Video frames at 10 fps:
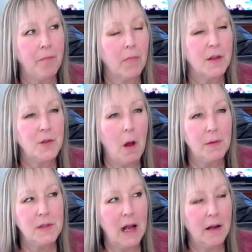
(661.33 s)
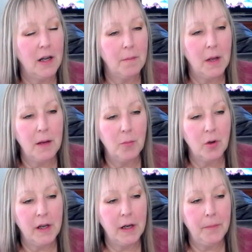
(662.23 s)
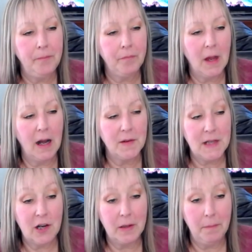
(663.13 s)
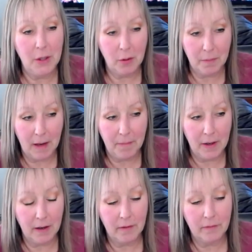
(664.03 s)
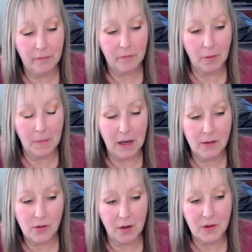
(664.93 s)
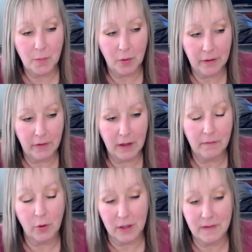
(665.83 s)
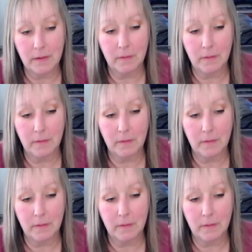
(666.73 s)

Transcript: So I was down here Monday morning, and I was actually meal prepping for my daughter's boyfriend for his